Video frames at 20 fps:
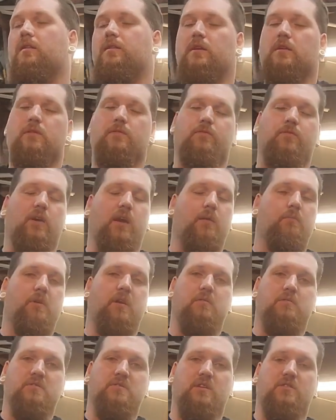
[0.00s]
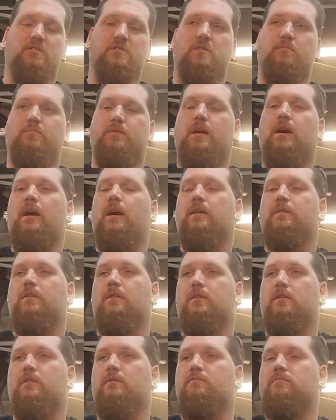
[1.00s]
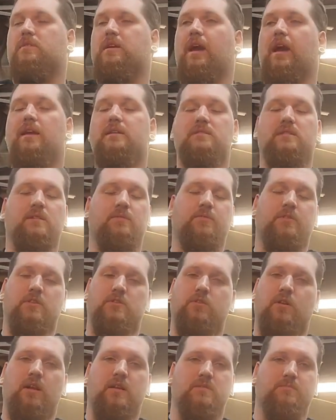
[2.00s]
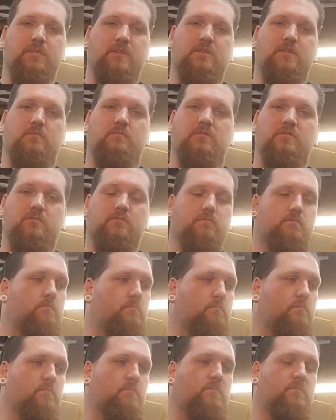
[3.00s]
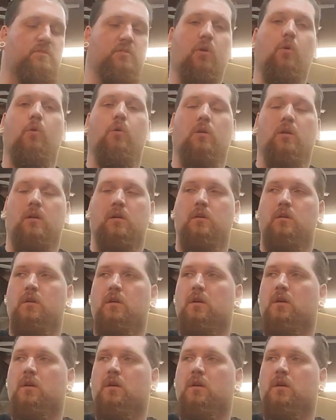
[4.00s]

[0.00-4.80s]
The other frame rail was touching the block. The casing for the transmission was torn.